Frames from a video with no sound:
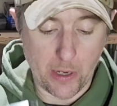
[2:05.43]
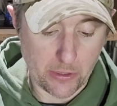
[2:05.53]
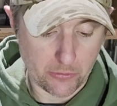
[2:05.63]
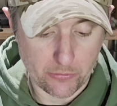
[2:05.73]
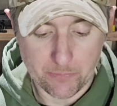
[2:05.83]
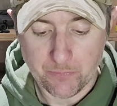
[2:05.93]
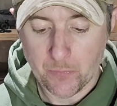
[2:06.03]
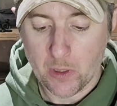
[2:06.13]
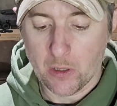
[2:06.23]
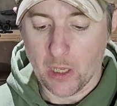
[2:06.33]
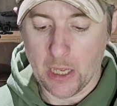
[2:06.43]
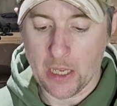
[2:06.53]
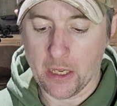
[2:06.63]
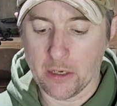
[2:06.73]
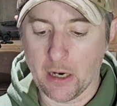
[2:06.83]
wrench,
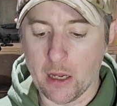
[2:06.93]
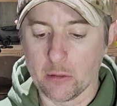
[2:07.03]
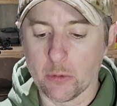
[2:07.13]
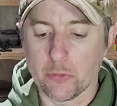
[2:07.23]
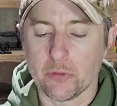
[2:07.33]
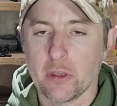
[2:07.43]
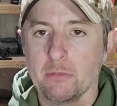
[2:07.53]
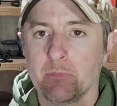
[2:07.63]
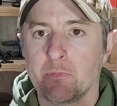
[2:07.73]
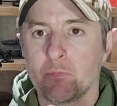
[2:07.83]
and I'll loosen.